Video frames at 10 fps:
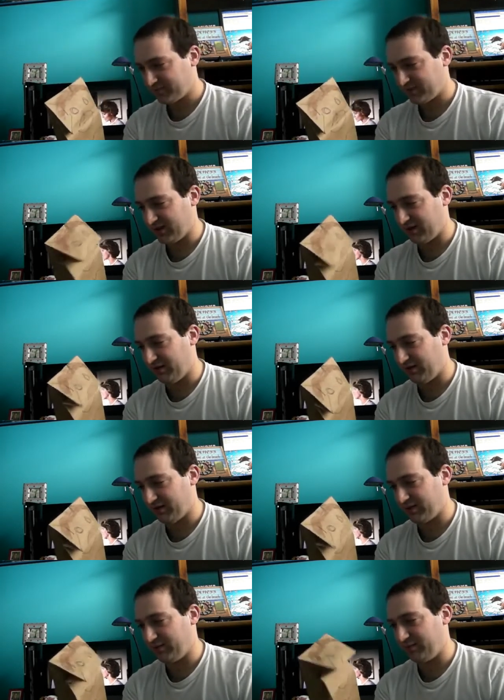Because I felt
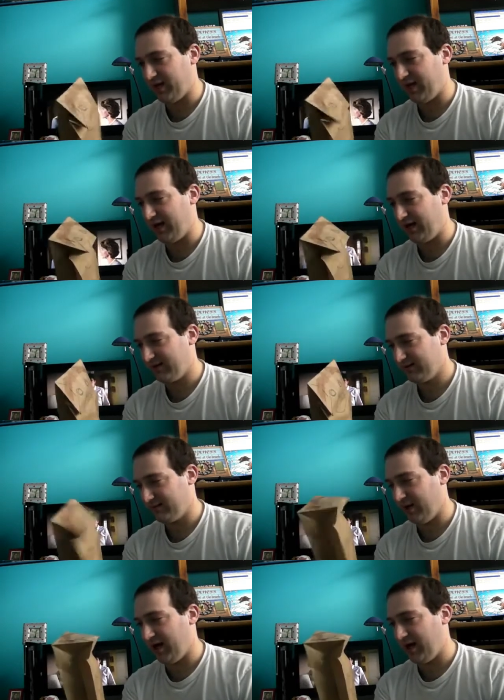like going blah.
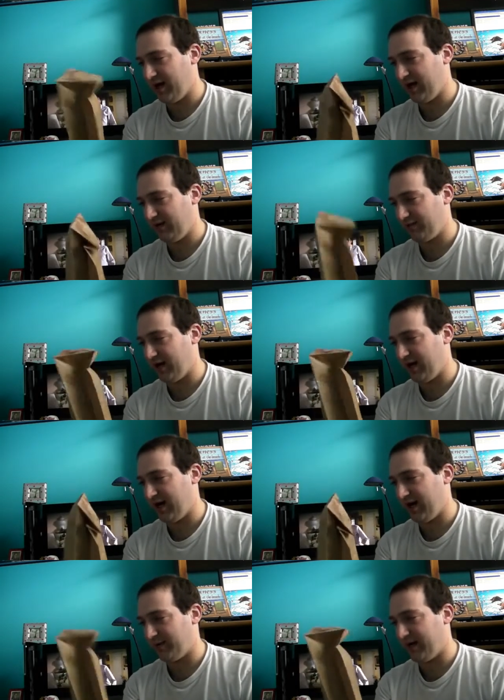Blah,
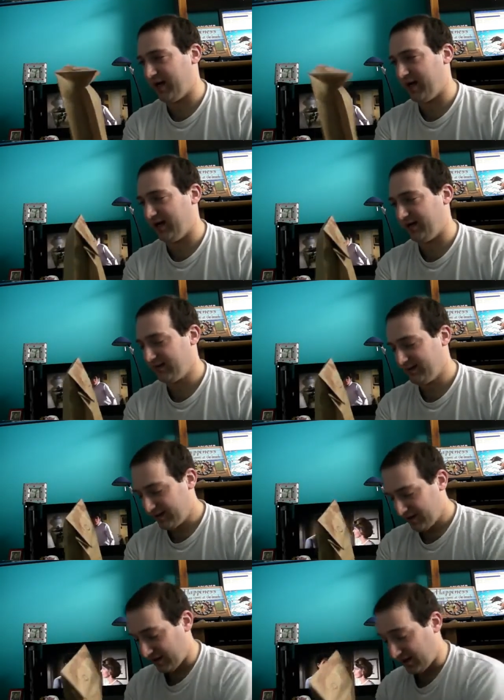blah, blah.
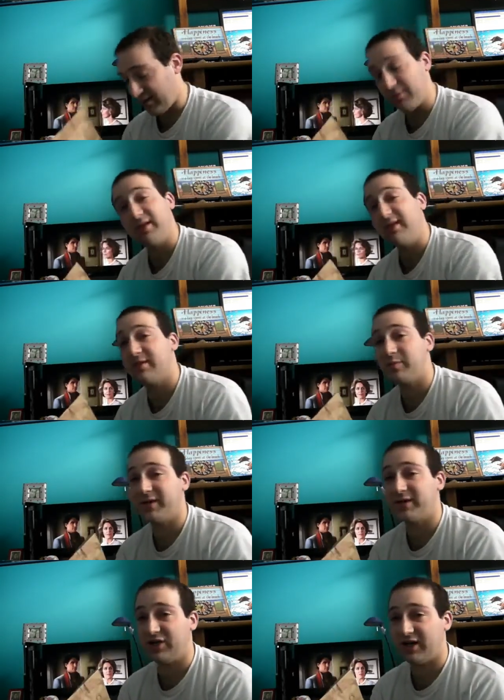Alright, well, this has
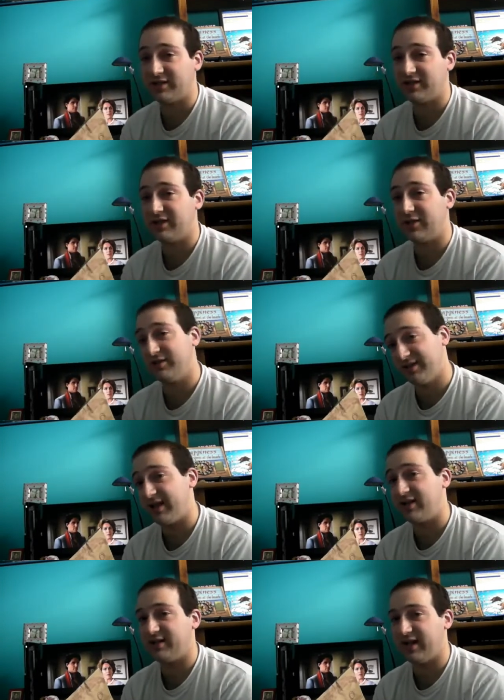been the Justin Zone.
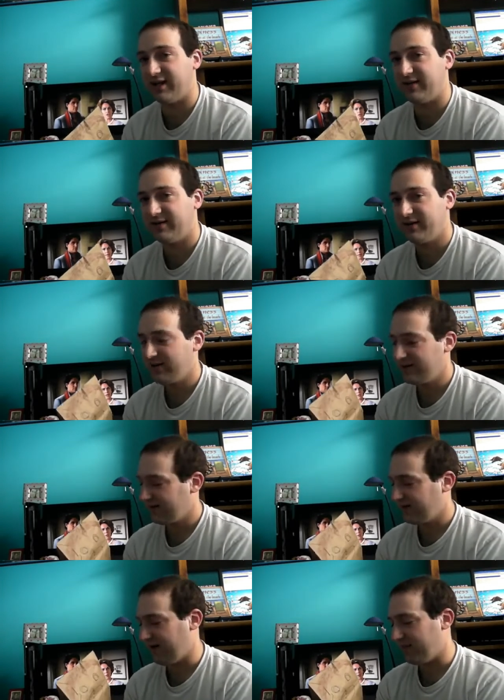Say goodnight,
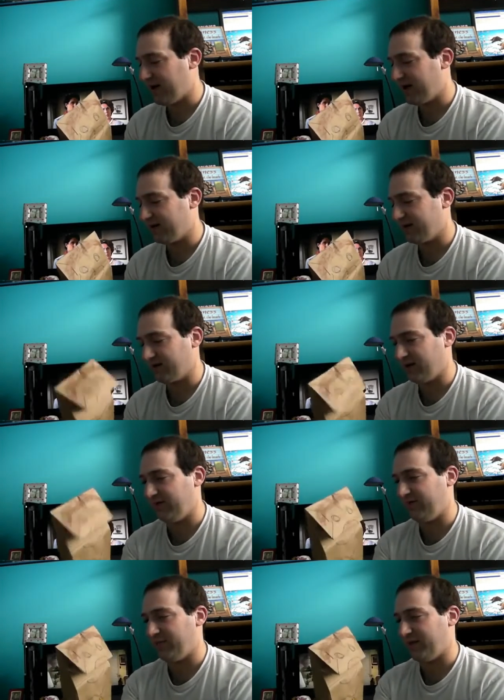Vampire Hunter. Good
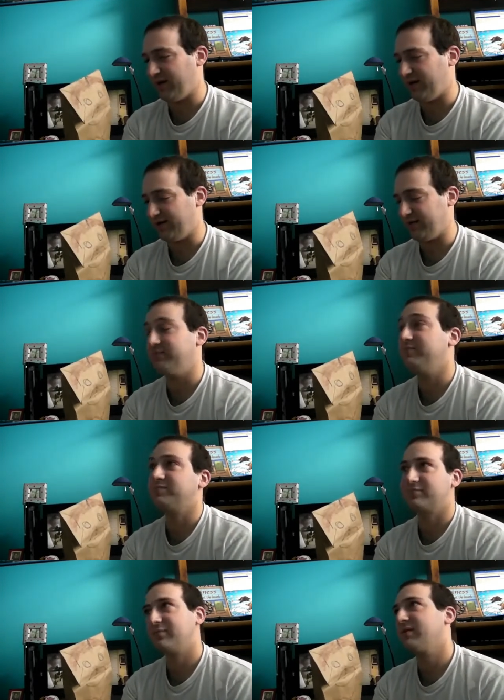night, Vampire Hunter.
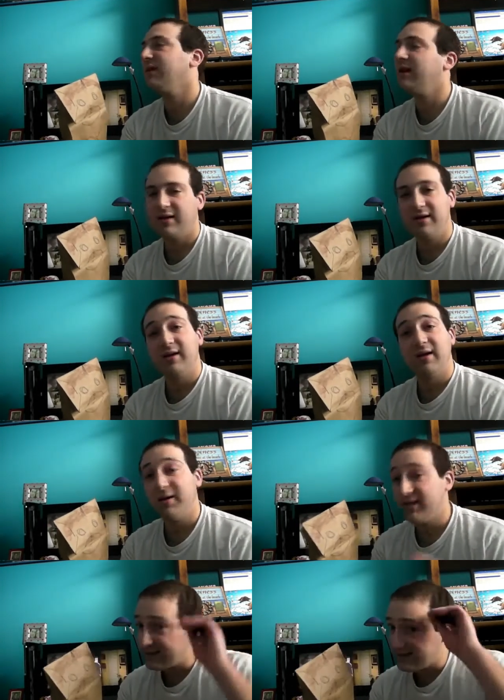
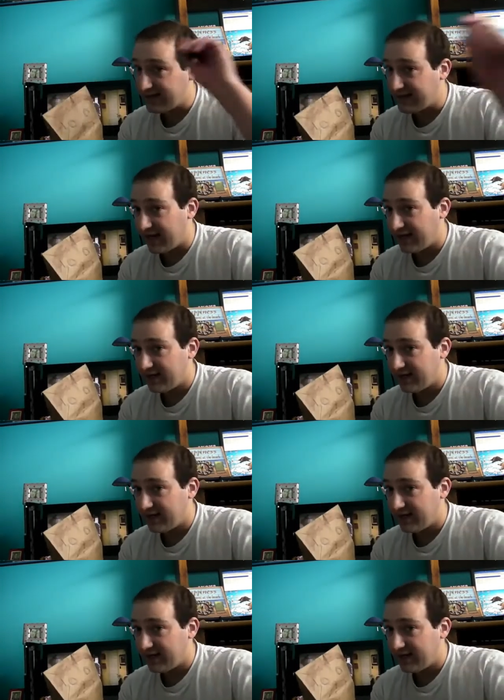See ya.